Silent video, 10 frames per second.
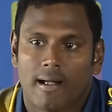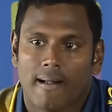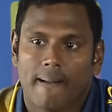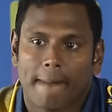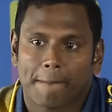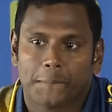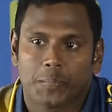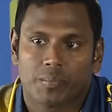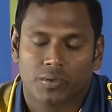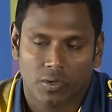
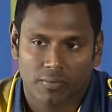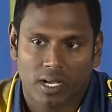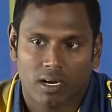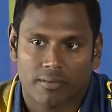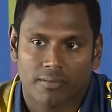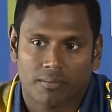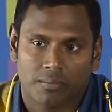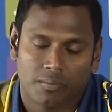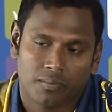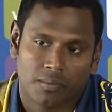Um, so we are a
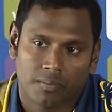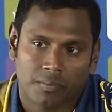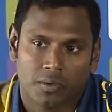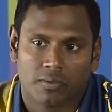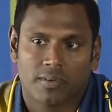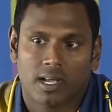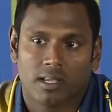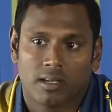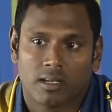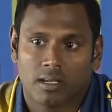you know
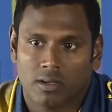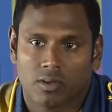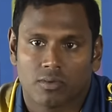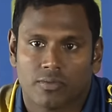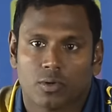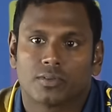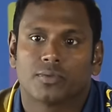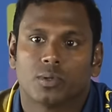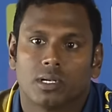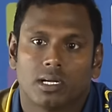fairly you know
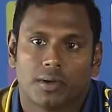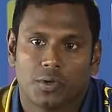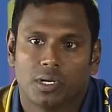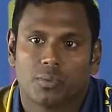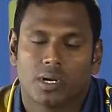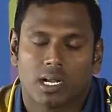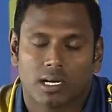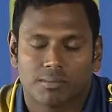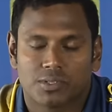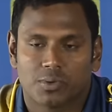forceful uh, unit when it
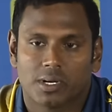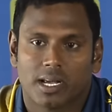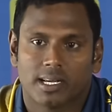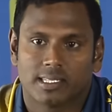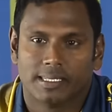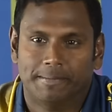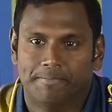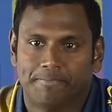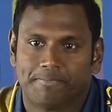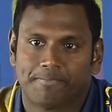comes to ODIs.
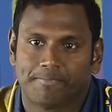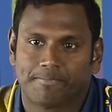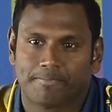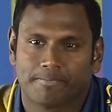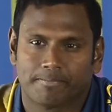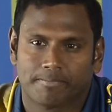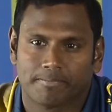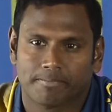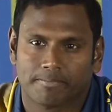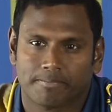Uh, just on
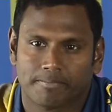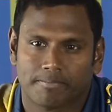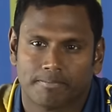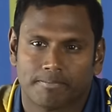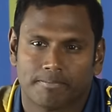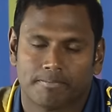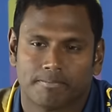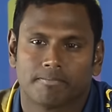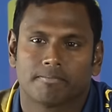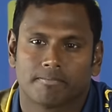to Eranga, could
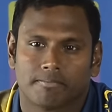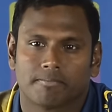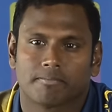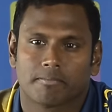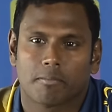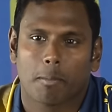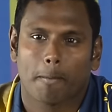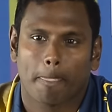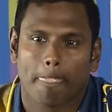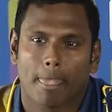you just give us an
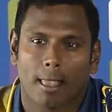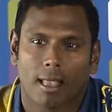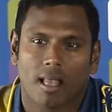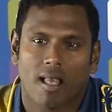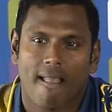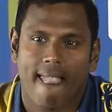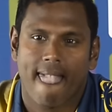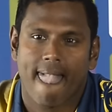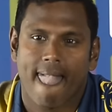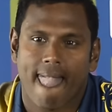update of, of well,
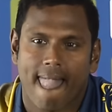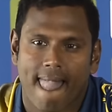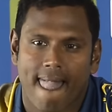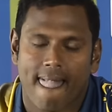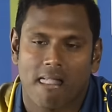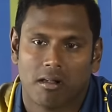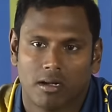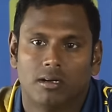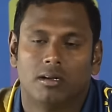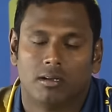firstly, how his
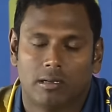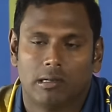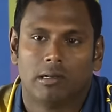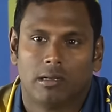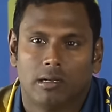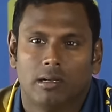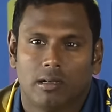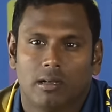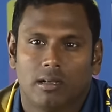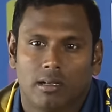health is, more
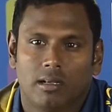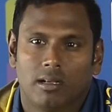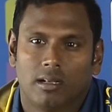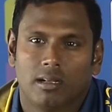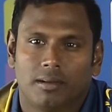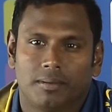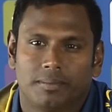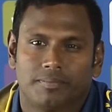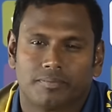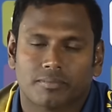importantly, and,
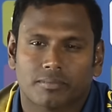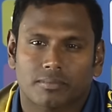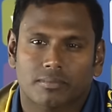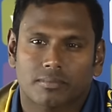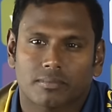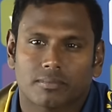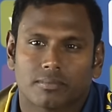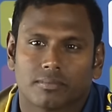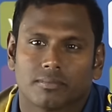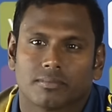and obviously what he's going to
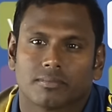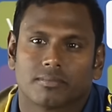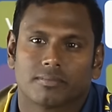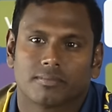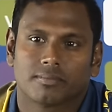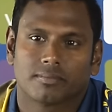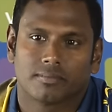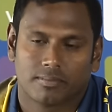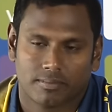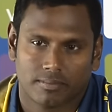have to go through with his
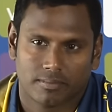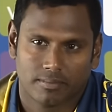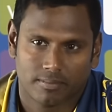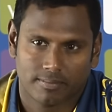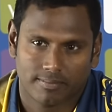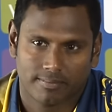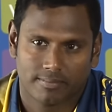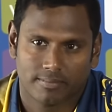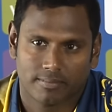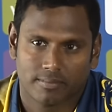action, but I mean, how is
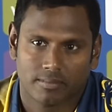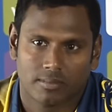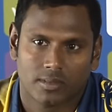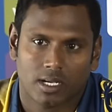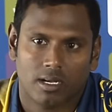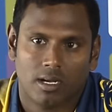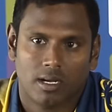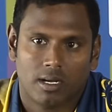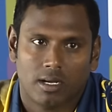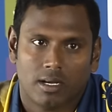he health-wise at the moment?
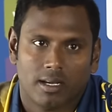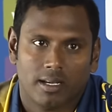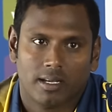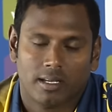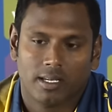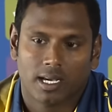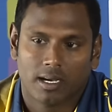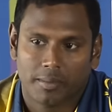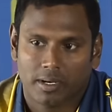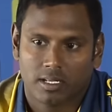What's the situation? Yeah,
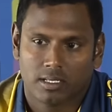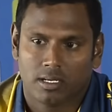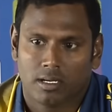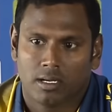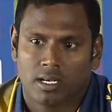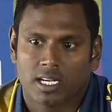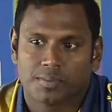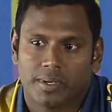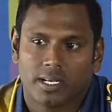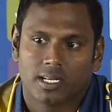I mean, it, it has
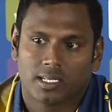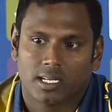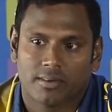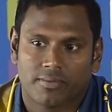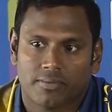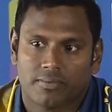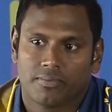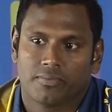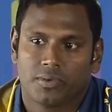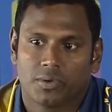been a tough,
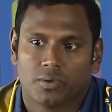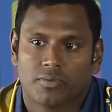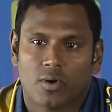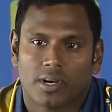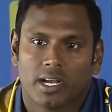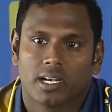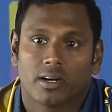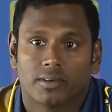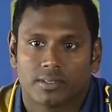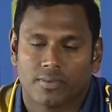you know, 48
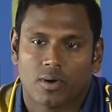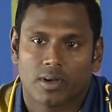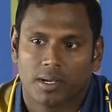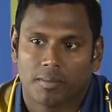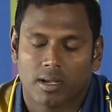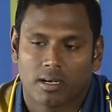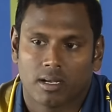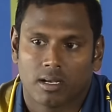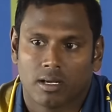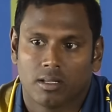hours for him, and,
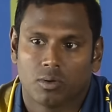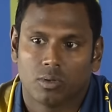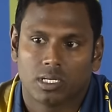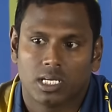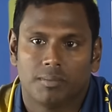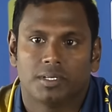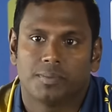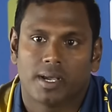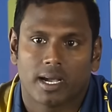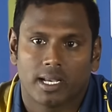and the whole team is
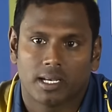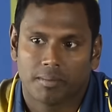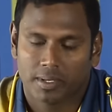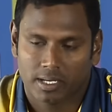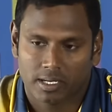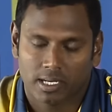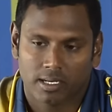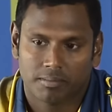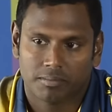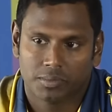behind him, and,
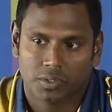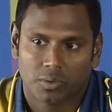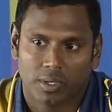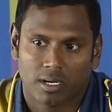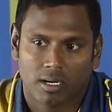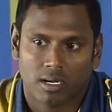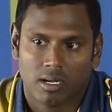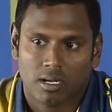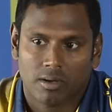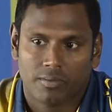um, you know, we are
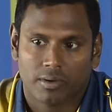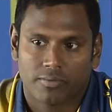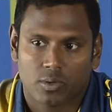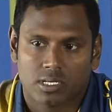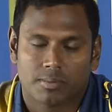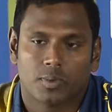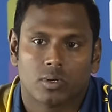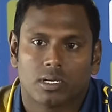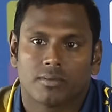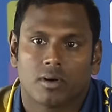we are fully
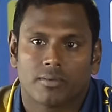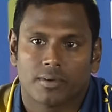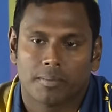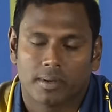supportive of him.